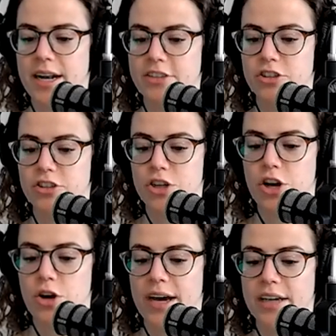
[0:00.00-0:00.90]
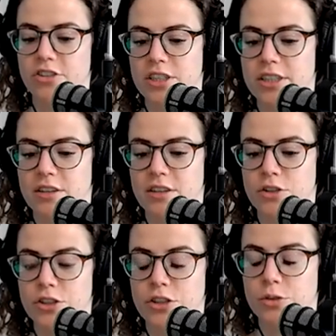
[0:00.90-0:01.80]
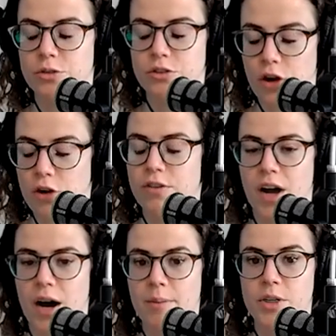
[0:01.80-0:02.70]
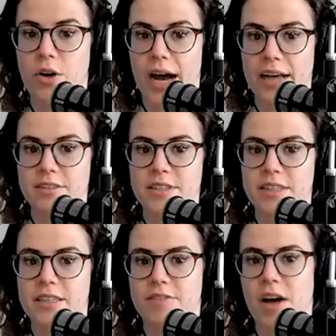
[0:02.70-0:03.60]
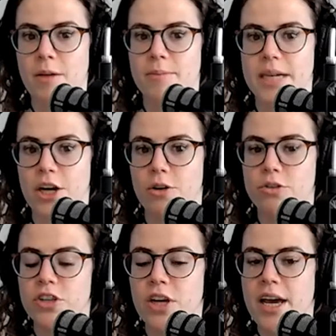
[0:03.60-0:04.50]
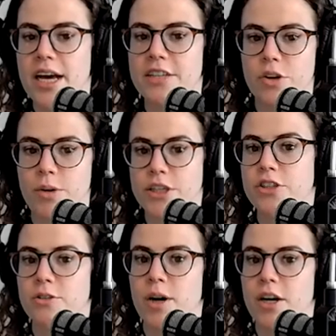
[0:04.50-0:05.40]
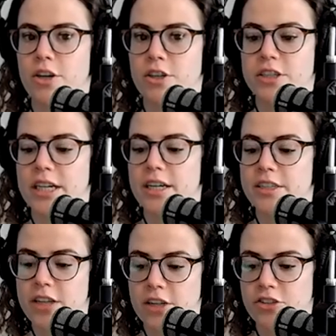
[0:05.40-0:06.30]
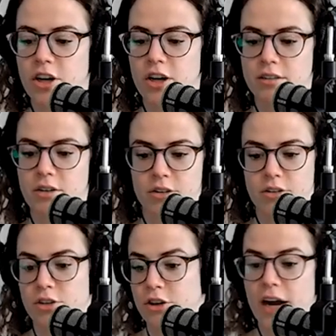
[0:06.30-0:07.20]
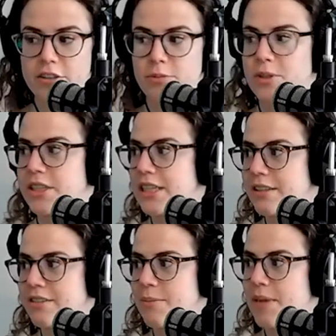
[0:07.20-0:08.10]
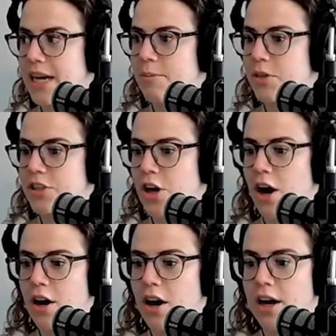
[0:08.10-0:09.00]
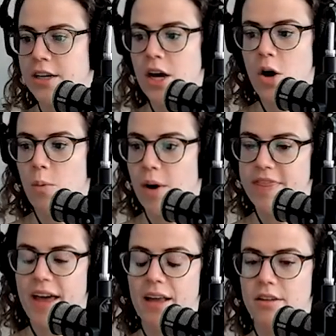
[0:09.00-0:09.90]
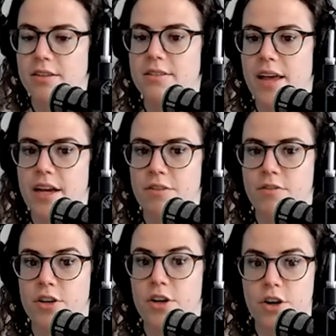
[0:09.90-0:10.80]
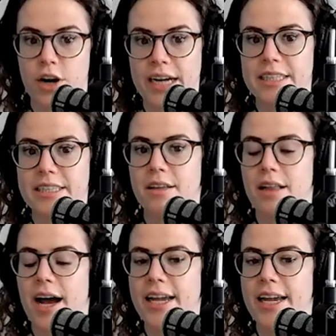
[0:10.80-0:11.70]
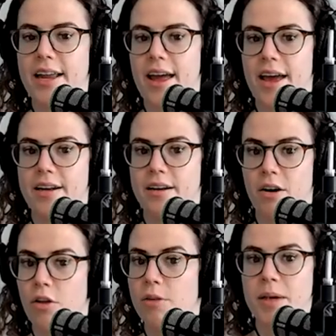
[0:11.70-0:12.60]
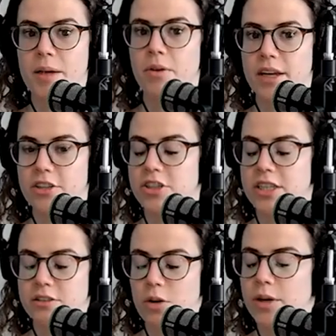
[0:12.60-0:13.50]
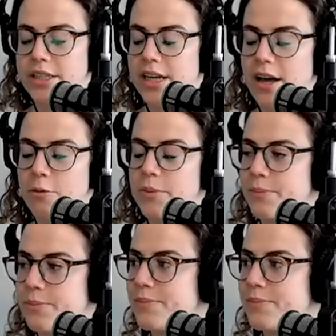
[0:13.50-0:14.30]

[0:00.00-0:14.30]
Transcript: And I just know that she is going to do so phenomenal as a physique development coach. And so I do want her to touch on her her expertise and being able to talk on what that looks like for her ideal client and all the people that she is going to help?